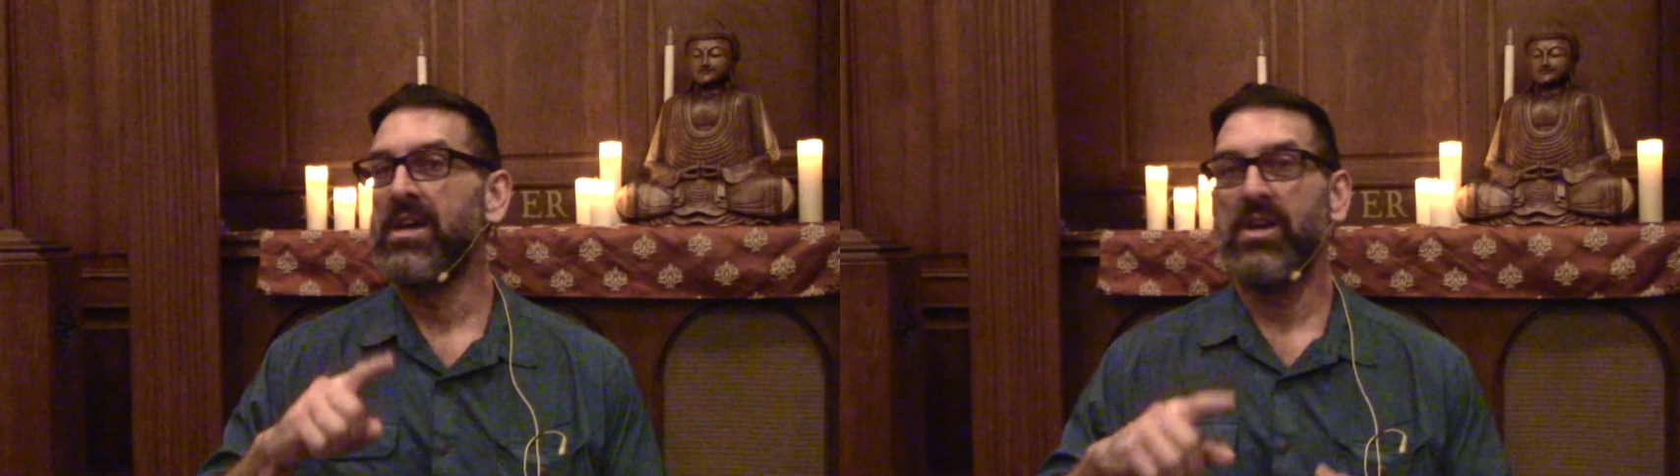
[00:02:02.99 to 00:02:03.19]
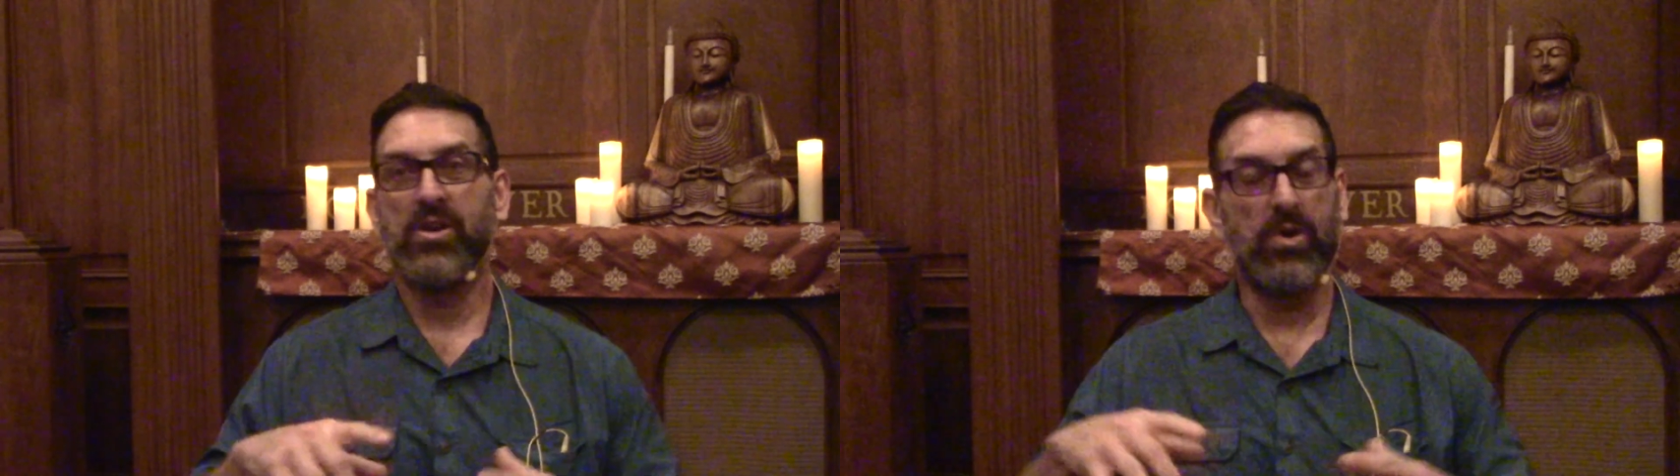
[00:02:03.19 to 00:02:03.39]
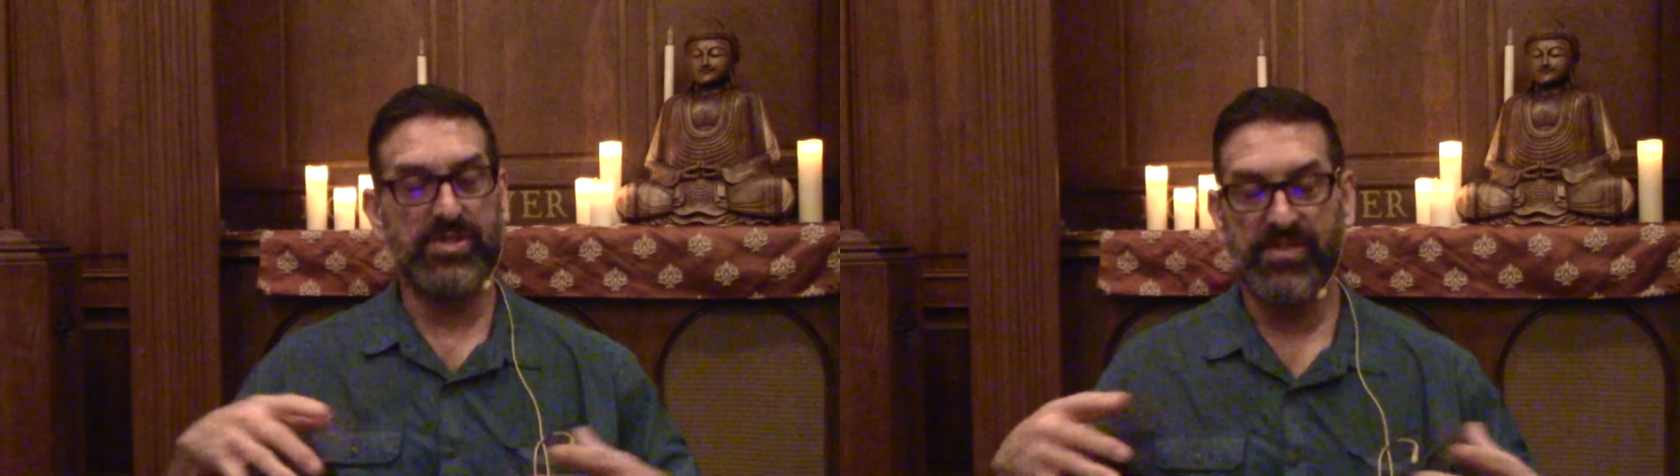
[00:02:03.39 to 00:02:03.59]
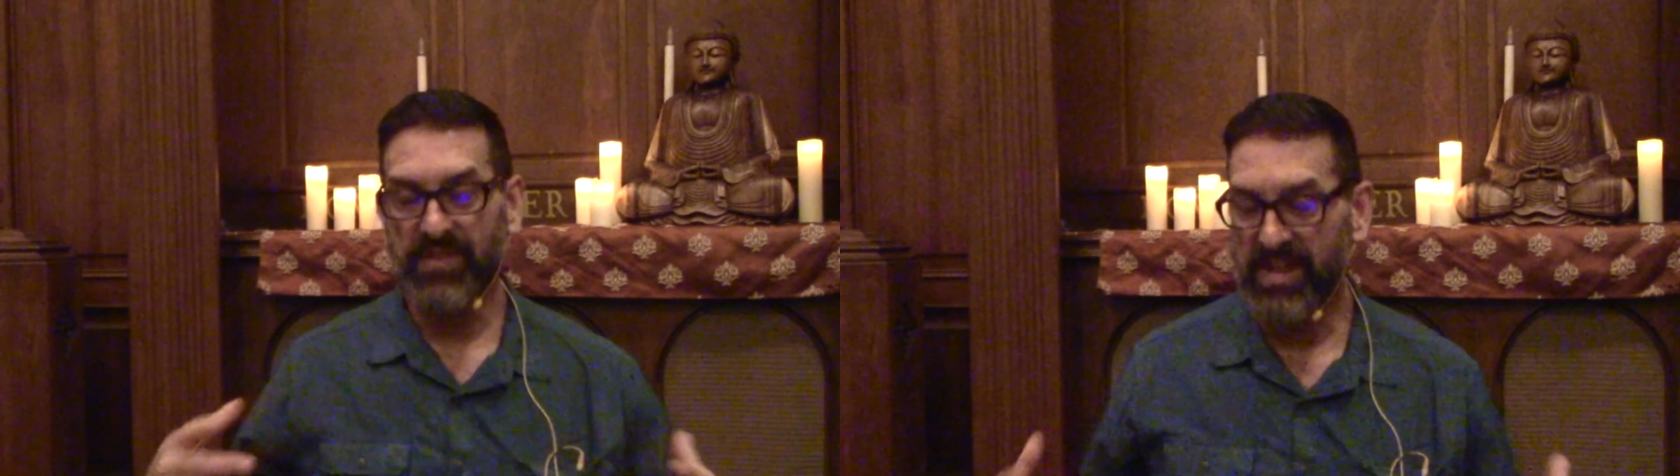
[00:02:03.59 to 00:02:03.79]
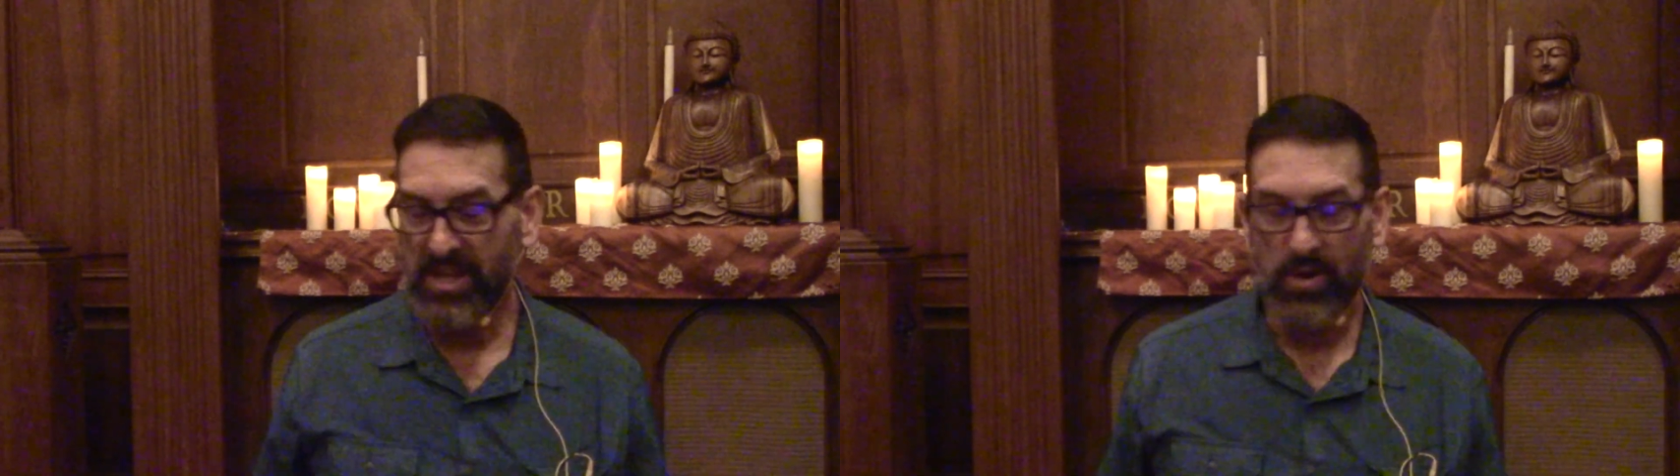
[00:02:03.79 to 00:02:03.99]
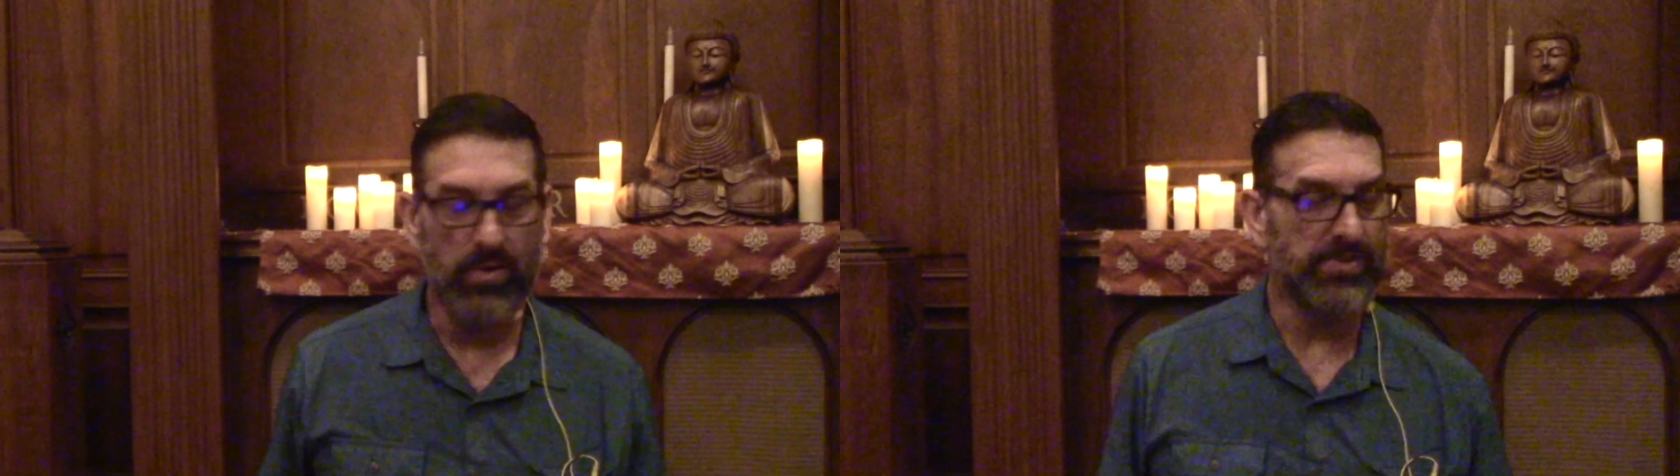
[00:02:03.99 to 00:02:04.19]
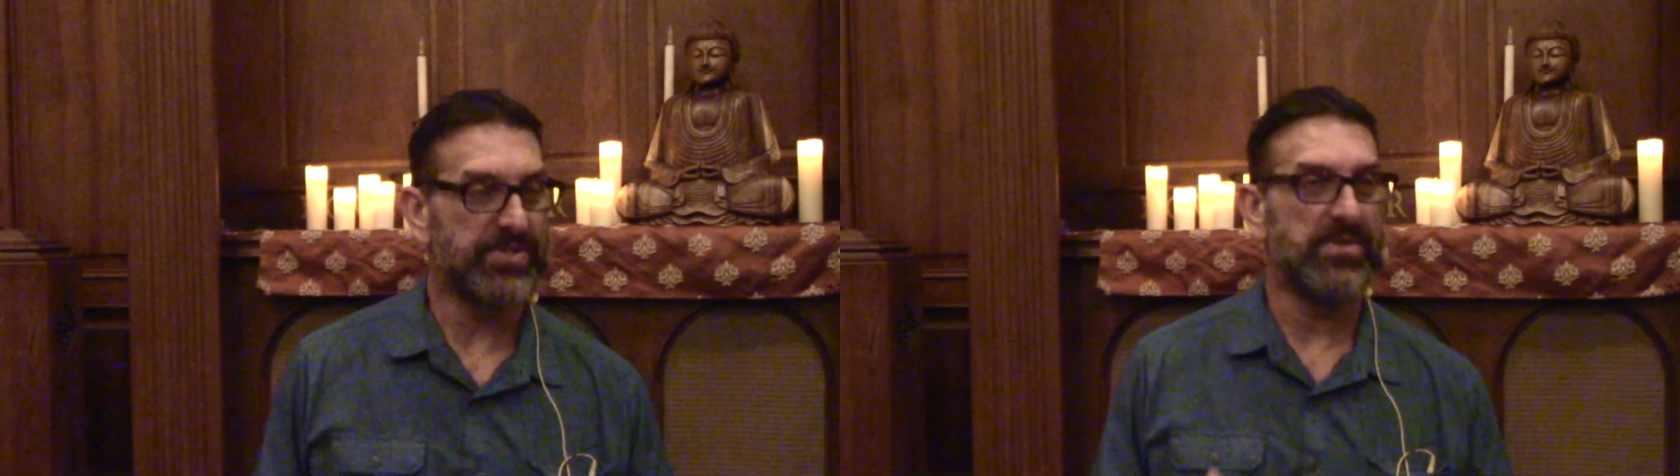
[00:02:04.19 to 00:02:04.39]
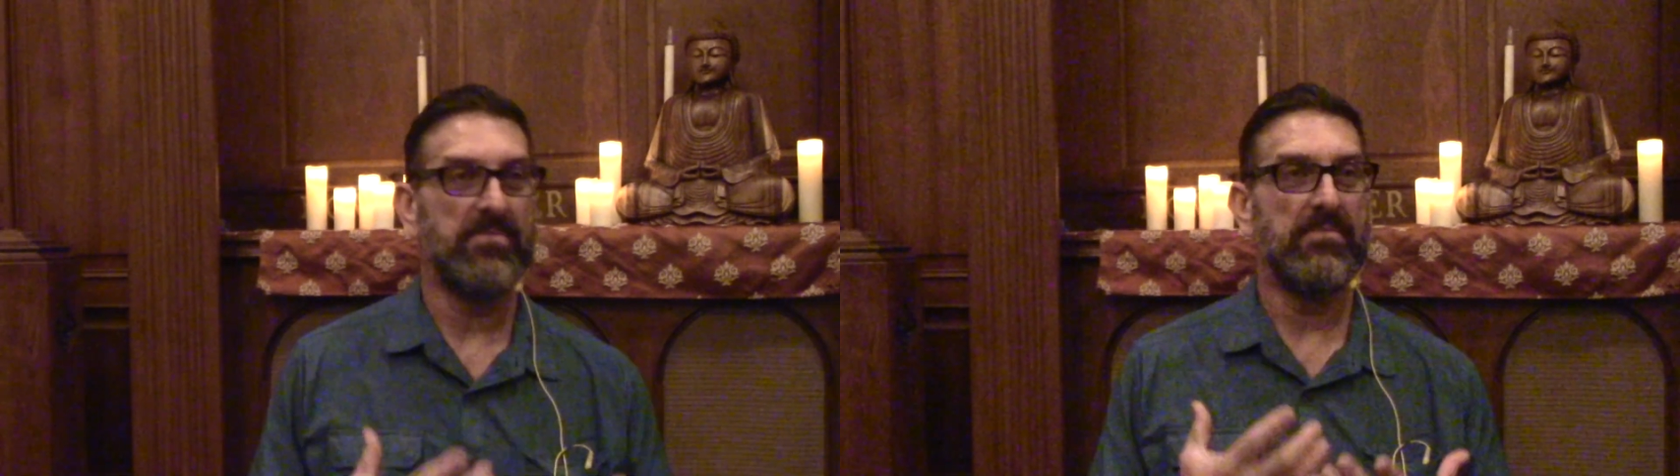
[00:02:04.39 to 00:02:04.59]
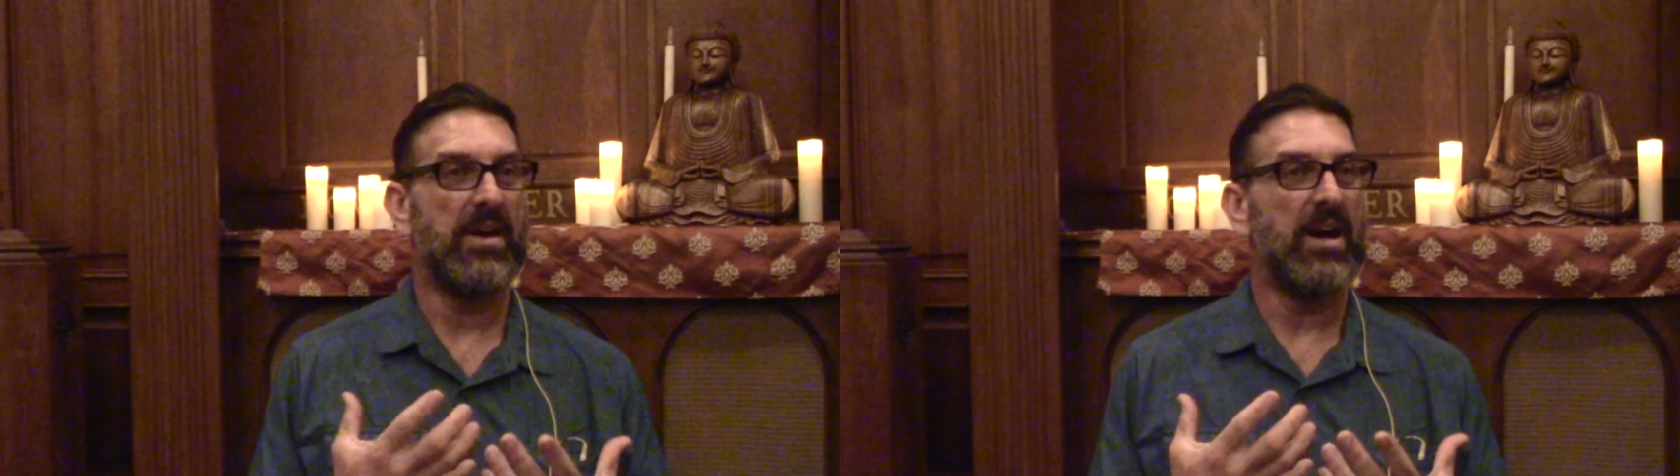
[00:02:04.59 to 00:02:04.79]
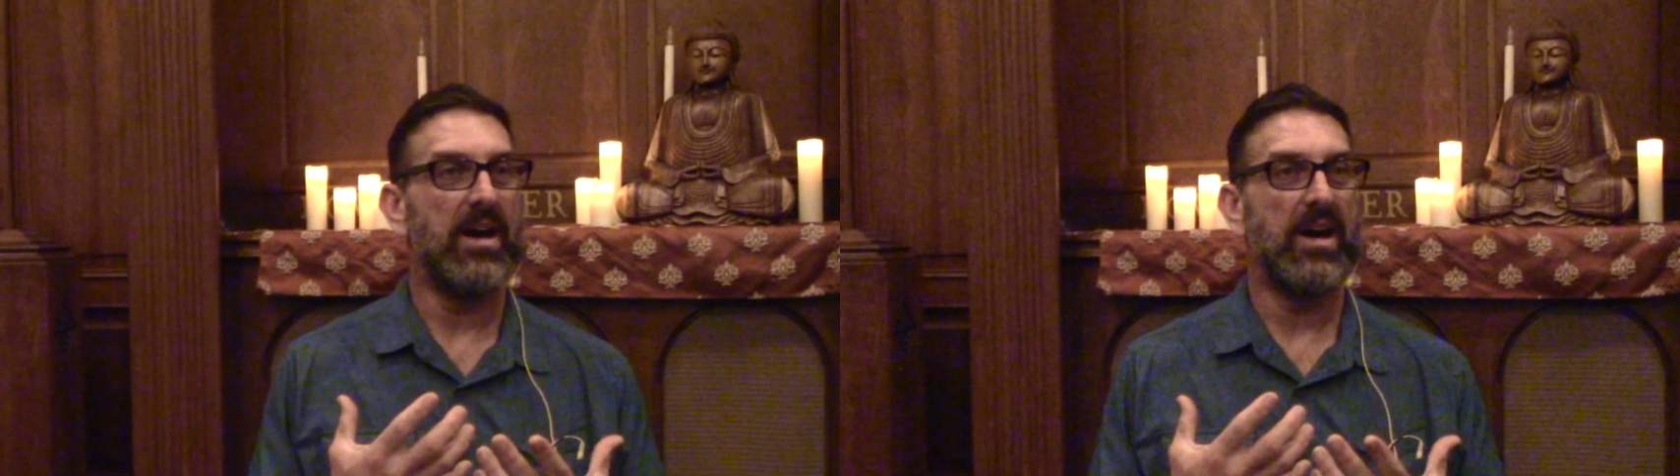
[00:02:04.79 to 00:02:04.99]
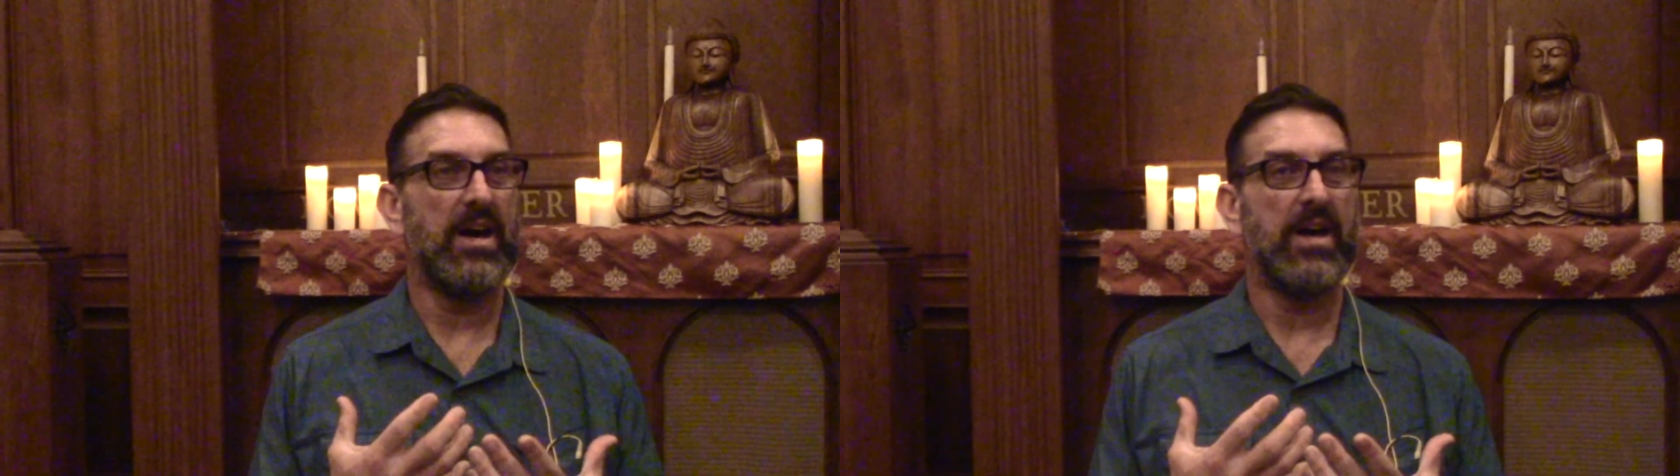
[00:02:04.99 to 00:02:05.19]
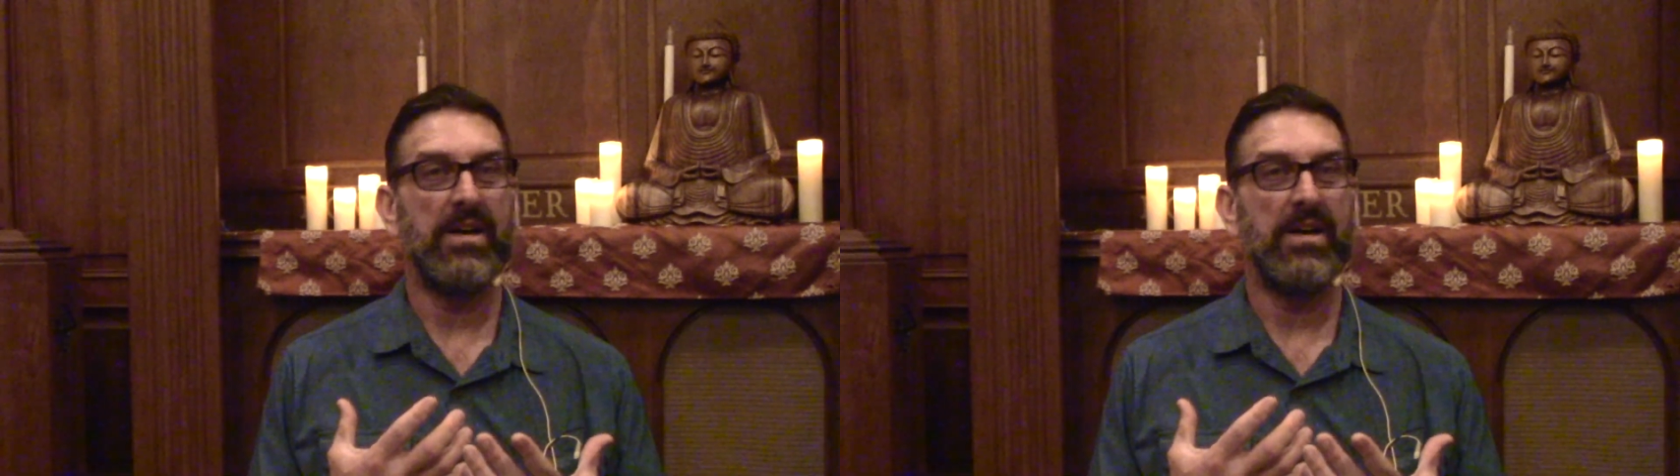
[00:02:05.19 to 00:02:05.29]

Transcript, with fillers: cultivating wholesome uh,